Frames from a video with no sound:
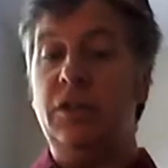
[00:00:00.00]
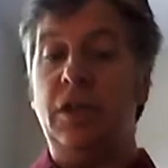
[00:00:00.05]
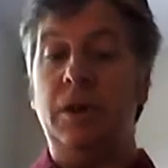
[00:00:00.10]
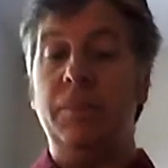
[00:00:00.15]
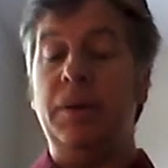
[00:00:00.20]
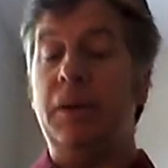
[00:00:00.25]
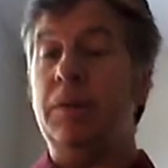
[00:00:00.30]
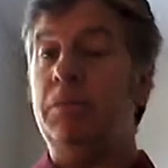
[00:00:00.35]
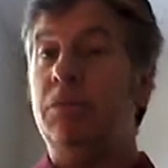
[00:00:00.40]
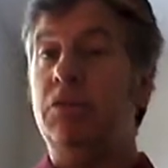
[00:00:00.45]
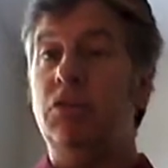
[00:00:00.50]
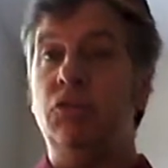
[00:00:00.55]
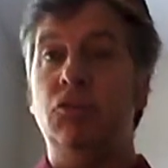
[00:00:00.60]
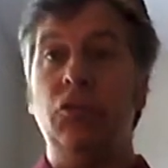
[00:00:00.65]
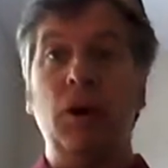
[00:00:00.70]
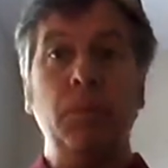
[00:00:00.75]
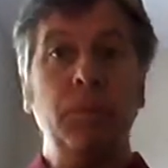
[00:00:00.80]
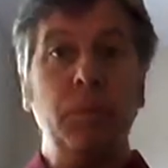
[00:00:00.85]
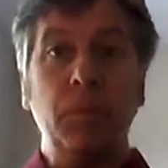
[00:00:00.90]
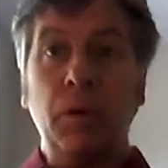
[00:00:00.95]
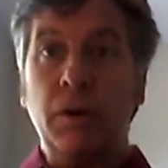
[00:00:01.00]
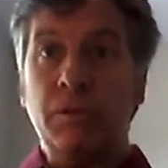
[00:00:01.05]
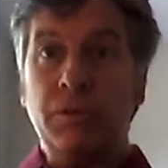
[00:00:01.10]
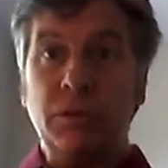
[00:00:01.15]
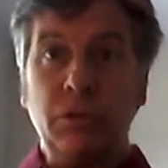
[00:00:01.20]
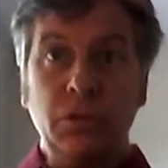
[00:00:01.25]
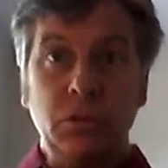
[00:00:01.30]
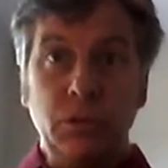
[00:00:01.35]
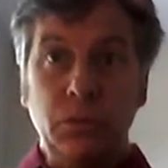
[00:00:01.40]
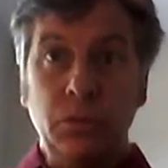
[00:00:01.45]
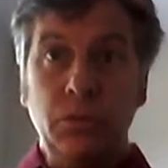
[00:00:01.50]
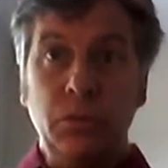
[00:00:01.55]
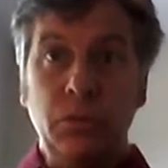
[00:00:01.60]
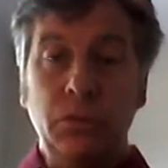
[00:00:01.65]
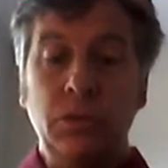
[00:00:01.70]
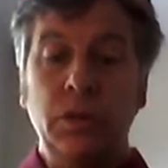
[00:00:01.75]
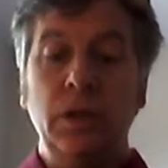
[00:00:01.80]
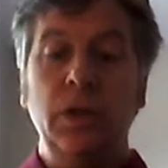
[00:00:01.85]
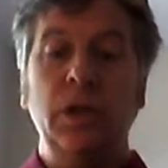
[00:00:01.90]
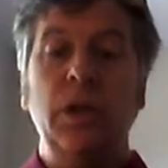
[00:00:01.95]
I'm able to drop them off at
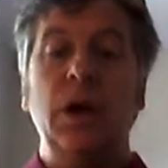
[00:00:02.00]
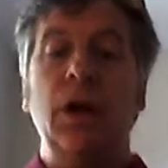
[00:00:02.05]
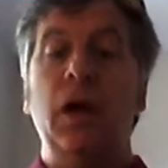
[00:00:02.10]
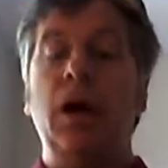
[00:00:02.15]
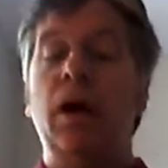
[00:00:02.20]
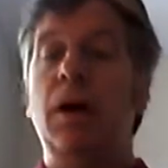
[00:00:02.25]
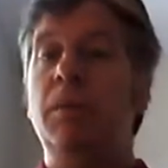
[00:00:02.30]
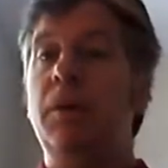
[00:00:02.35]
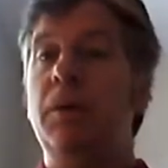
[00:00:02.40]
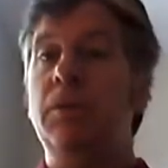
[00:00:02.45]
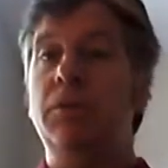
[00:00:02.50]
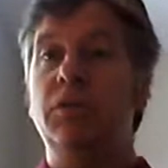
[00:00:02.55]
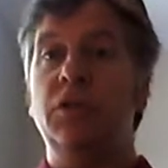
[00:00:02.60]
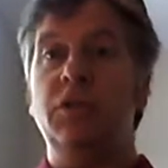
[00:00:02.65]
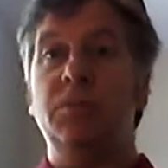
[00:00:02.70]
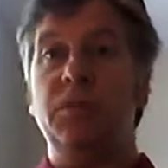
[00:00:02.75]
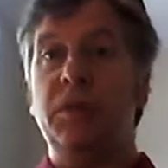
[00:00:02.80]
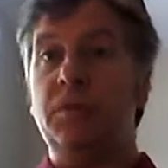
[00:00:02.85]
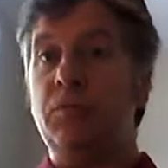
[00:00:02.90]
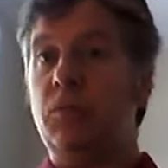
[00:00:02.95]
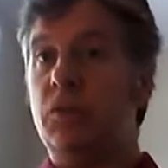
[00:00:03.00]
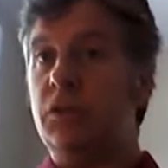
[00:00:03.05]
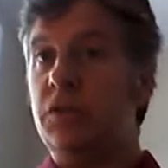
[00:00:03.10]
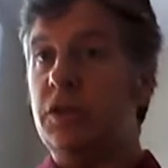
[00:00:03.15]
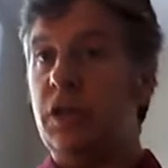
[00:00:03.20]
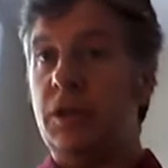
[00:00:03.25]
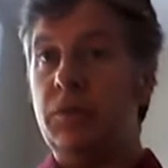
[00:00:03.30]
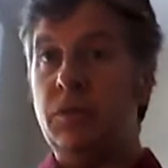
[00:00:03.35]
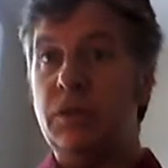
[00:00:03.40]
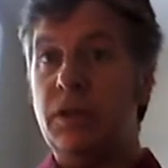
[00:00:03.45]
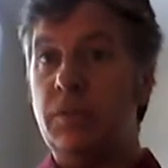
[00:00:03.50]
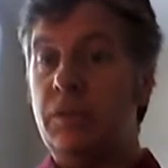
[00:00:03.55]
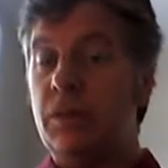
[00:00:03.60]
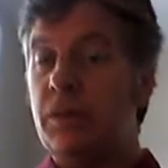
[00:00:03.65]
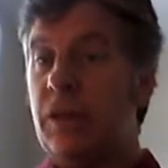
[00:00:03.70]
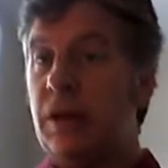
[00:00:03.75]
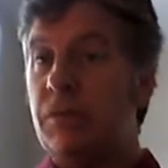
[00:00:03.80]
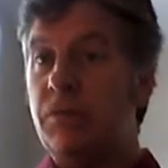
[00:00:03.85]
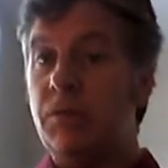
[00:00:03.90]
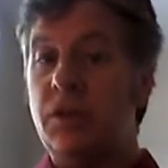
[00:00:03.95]
school. I'm able to spend more time with them
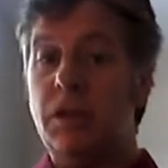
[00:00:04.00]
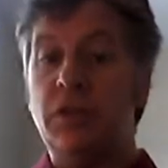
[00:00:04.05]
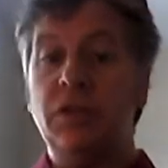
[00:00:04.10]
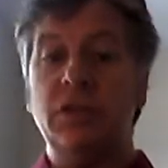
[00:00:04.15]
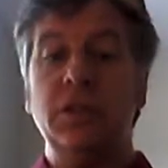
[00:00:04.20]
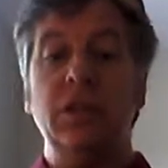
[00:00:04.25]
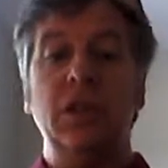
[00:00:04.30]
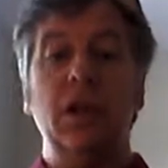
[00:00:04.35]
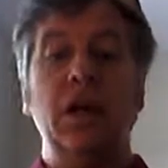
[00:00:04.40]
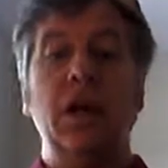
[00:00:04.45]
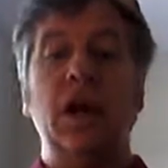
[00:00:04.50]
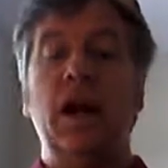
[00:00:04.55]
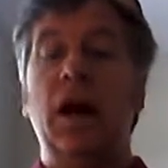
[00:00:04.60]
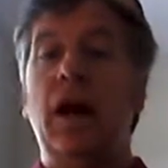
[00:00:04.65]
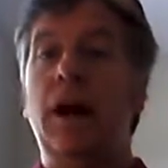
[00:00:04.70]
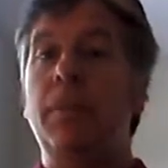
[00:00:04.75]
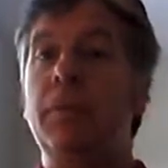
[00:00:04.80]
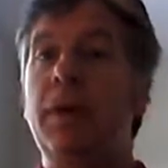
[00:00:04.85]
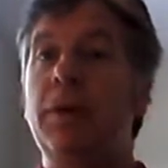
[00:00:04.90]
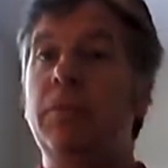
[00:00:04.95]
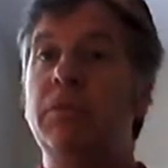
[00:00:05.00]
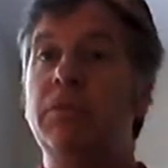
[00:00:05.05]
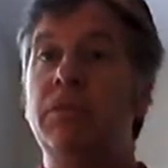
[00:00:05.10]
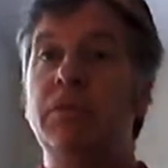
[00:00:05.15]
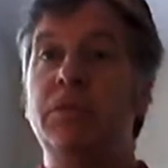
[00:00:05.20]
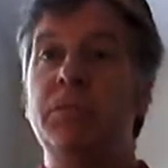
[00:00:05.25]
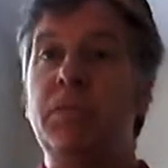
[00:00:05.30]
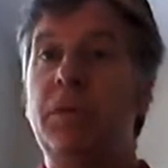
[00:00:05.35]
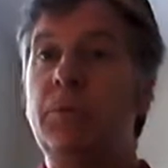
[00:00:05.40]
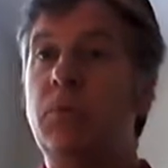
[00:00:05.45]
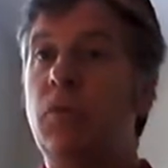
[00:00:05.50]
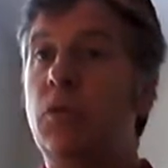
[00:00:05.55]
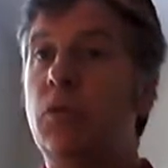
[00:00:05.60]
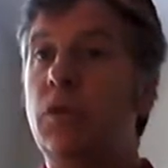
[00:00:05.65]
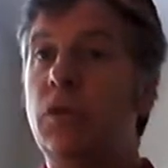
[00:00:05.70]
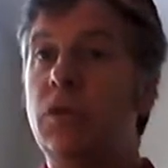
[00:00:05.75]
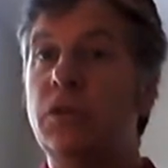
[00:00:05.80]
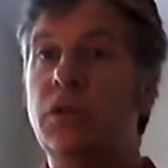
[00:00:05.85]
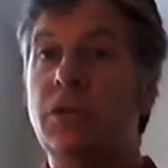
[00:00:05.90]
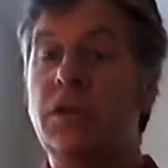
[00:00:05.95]
on that front. I'm able to spend
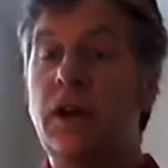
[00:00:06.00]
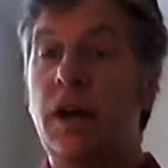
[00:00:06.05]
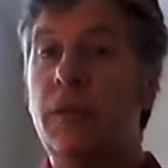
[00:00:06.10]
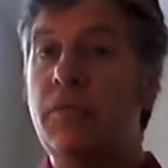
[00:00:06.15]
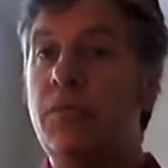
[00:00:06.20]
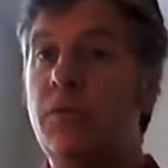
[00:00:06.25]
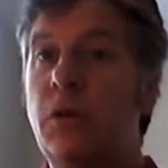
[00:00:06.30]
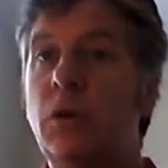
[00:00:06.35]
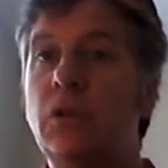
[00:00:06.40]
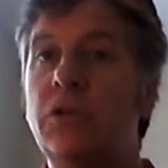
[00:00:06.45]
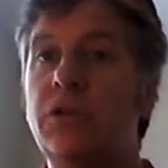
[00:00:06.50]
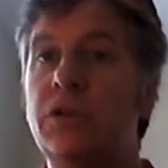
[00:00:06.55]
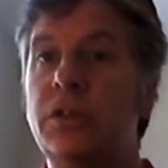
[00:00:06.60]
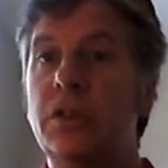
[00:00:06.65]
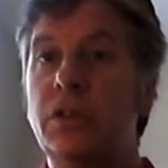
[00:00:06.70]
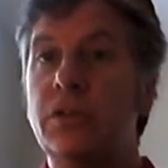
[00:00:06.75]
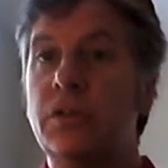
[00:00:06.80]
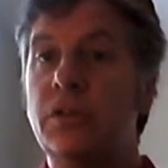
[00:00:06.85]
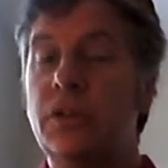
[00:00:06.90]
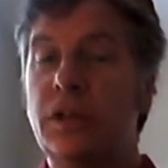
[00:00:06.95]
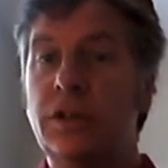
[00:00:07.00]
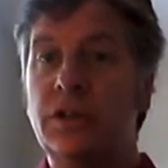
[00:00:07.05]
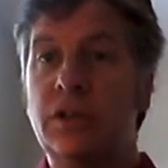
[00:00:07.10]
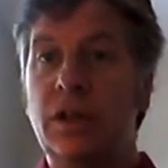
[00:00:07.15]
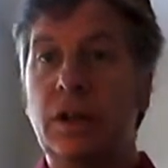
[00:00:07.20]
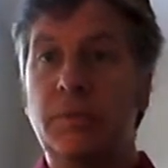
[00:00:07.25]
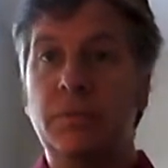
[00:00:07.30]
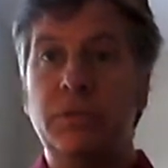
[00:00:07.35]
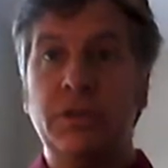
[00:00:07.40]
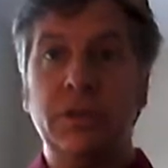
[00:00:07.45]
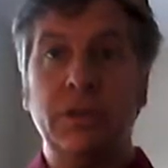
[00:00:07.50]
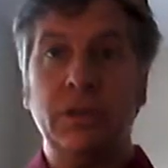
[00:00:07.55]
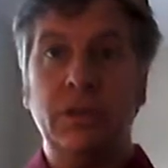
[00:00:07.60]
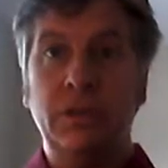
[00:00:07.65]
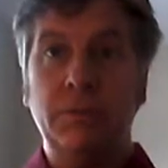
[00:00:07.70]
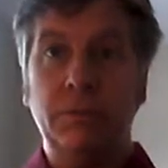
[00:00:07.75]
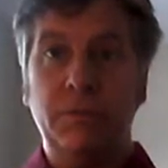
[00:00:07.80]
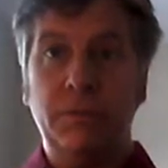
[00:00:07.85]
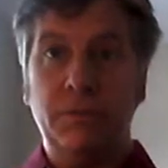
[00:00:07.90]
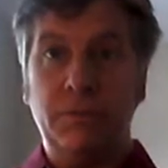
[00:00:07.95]
more time focusing on the things that I
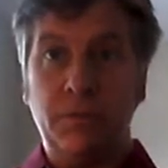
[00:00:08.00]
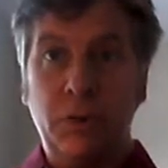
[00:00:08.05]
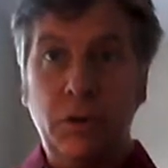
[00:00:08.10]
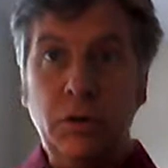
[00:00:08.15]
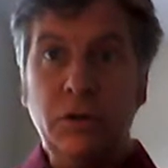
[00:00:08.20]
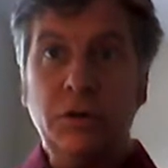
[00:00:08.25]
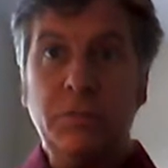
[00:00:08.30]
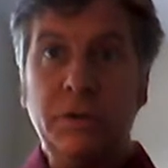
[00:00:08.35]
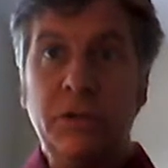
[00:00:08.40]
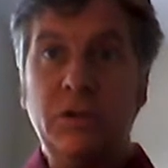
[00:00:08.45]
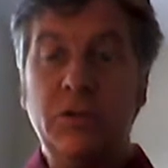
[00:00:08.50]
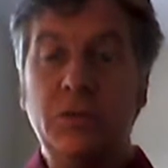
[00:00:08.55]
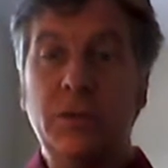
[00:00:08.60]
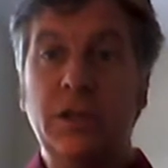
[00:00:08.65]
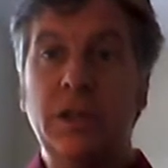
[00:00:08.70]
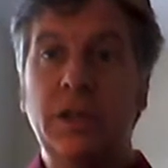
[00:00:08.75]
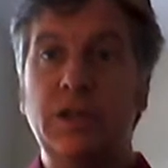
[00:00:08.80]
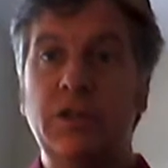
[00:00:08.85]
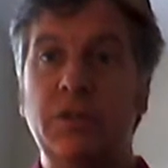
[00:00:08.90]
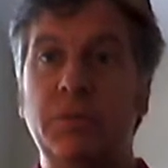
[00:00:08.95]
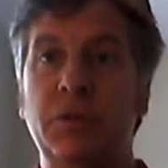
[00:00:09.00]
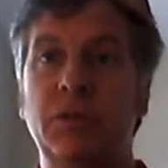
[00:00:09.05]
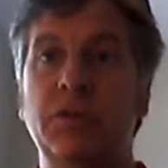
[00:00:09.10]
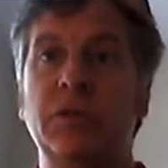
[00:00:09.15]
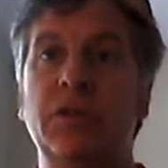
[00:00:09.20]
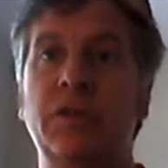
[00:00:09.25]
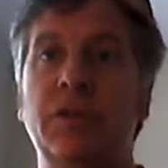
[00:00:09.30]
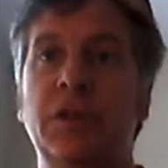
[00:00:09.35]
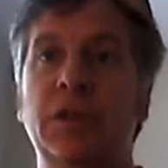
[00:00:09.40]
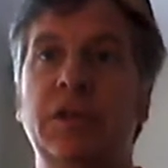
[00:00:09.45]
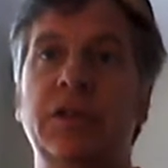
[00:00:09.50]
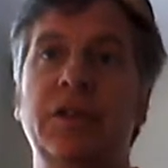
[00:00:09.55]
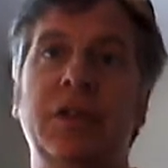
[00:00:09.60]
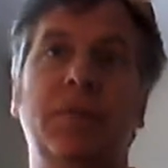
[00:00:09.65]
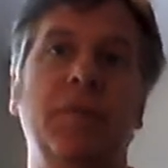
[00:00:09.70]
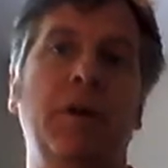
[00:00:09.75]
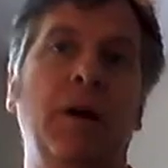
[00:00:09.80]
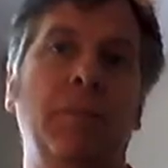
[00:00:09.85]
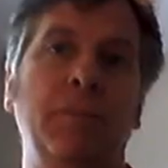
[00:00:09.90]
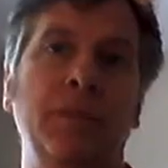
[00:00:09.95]
particularly prefer to be doing as opposed to the things that
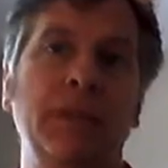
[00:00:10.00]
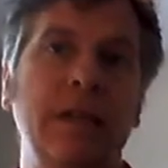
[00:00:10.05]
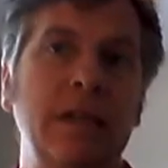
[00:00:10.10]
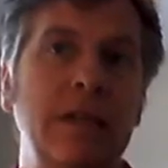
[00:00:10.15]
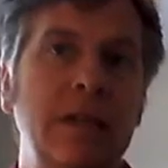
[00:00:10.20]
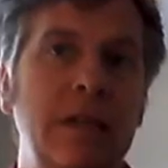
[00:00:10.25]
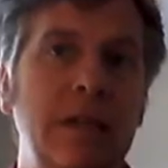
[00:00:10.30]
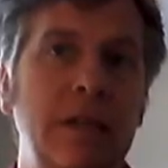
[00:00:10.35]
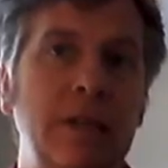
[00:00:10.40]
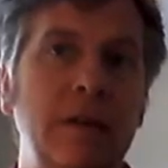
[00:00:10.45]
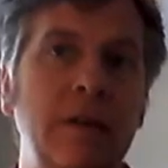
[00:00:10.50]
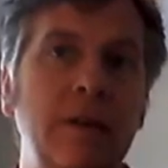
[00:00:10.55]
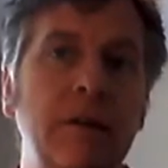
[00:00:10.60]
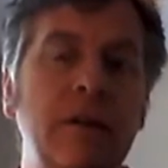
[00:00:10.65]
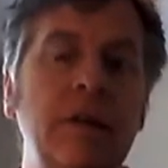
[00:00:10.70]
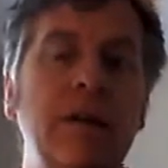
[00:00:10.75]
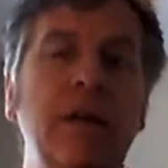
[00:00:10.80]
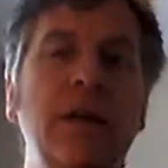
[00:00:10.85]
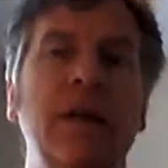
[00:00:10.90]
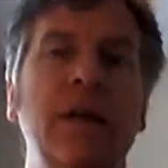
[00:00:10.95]
I'm not particularly keen on.